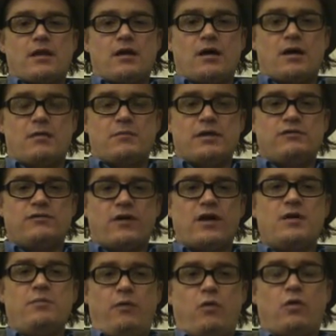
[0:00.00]
It's
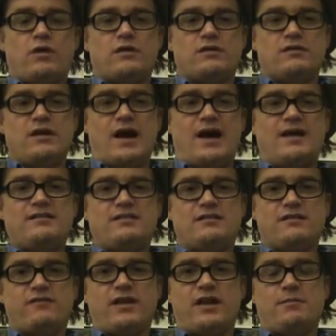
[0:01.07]
very important not to
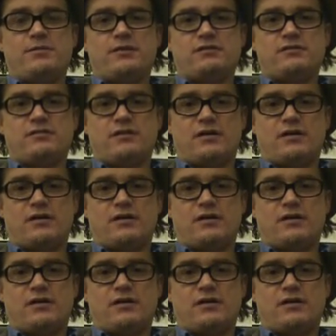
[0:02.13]
develop this,